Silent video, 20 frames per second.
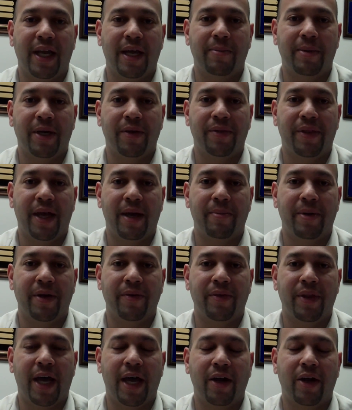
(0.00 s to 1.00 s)
How about
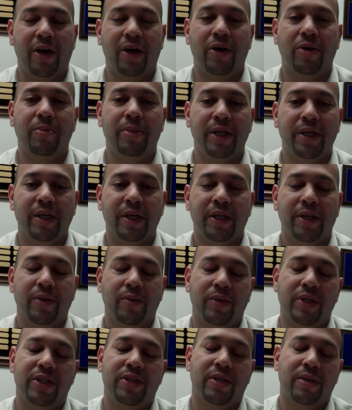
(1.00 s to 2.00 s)
that? Oh, but
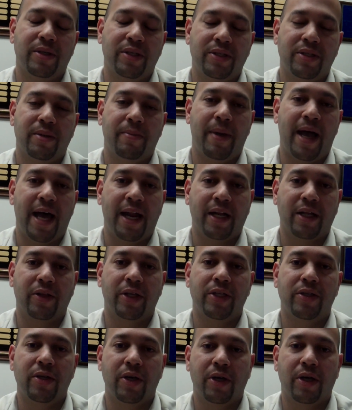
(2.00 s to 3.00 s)
we systematically
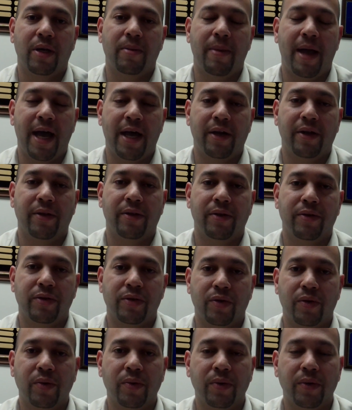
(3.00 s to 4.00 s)
took him out of the
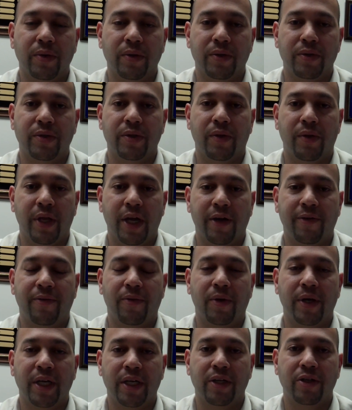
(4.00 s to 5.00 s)
school, so
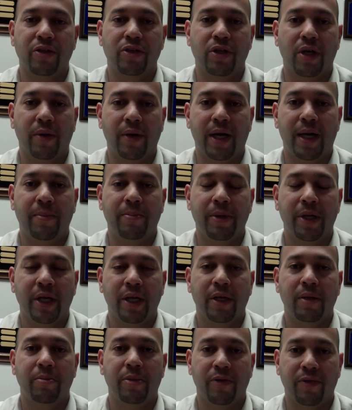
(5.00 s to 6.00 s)
therefore he didn't show up
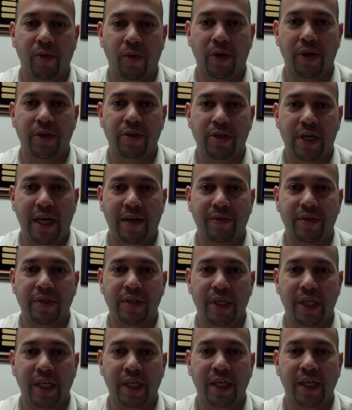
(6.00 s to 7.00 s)
before the
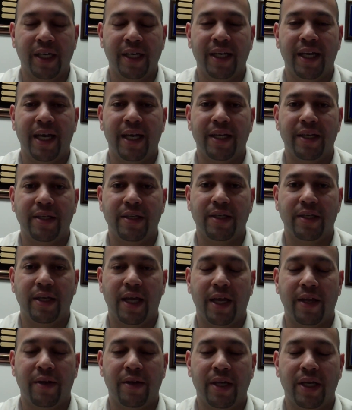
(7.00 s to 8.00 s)
travesty. And
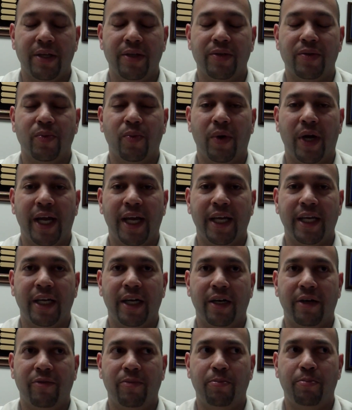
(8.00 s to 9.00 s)
his way
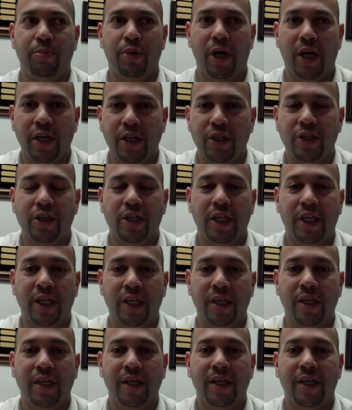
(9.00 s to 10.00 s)
of
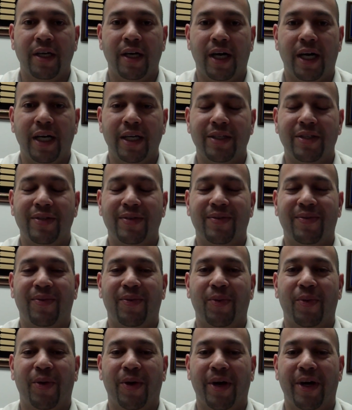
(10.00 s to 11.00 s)
punishing us
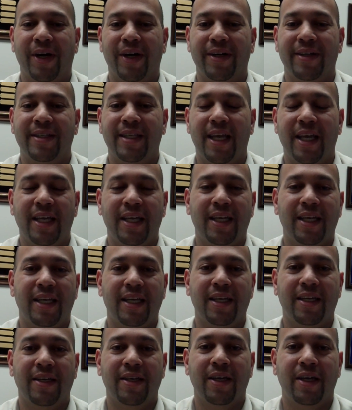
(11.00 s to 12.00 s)
for
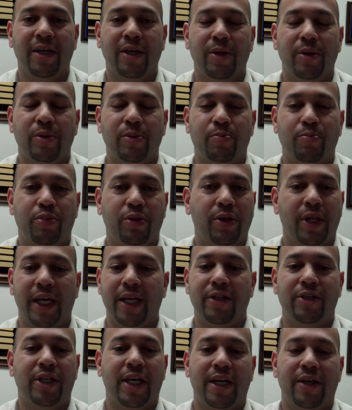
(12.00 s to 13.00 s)
taking
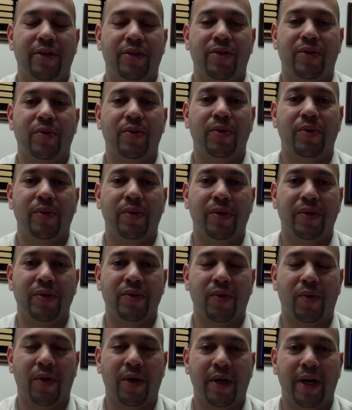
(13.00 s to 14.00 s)
pledge out of schools
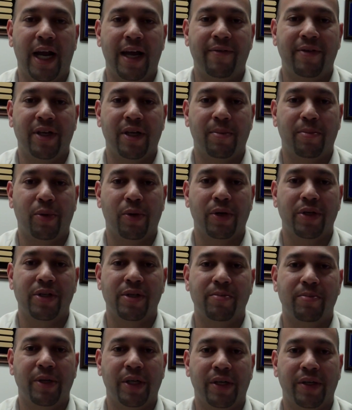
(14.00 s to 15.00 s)
or having
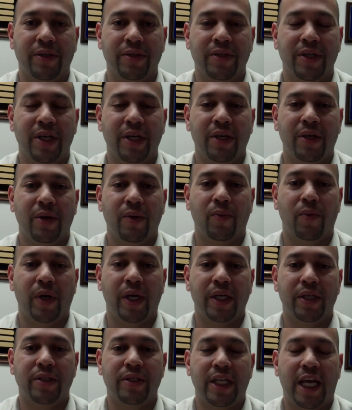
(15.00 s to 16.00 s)
abortion pills
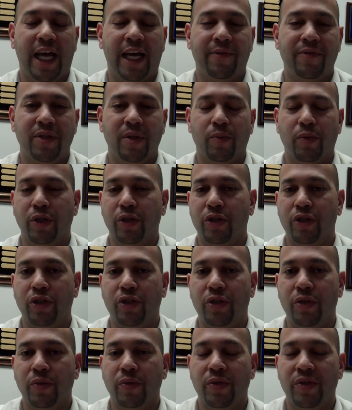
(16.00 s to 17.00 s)
was to have someone
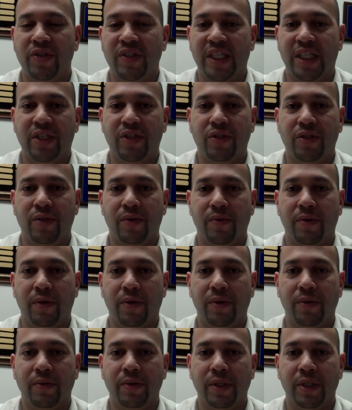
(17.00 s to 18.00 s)
shoot
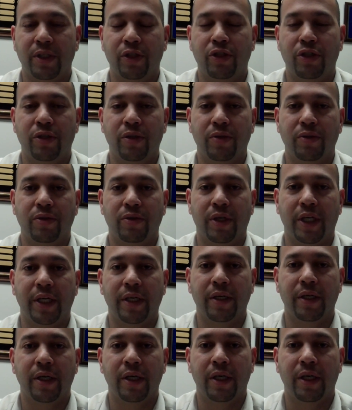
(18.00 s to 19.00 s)
6-year-old children
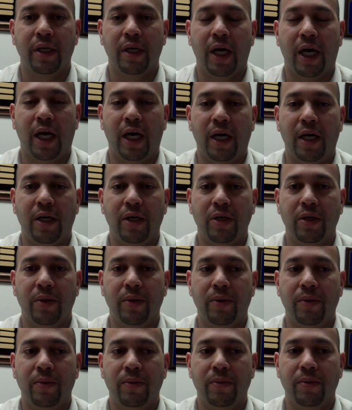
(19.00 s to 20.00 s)

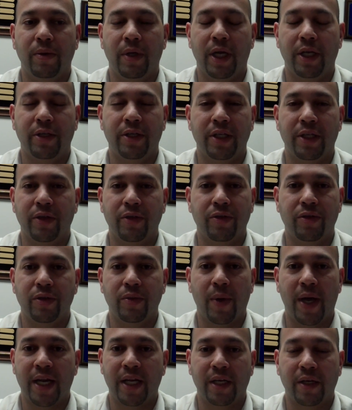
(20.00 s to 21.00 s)
who
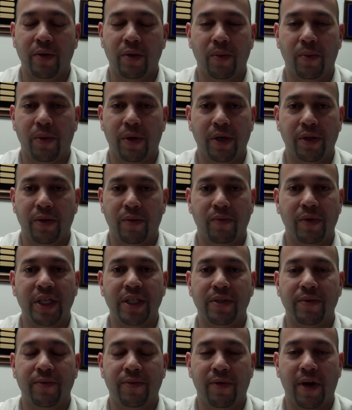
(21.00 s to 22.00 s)
weren't the
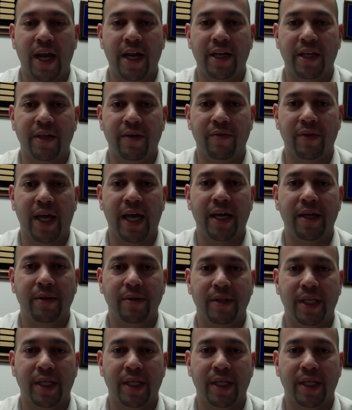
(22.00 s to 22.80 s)
reason for any of that.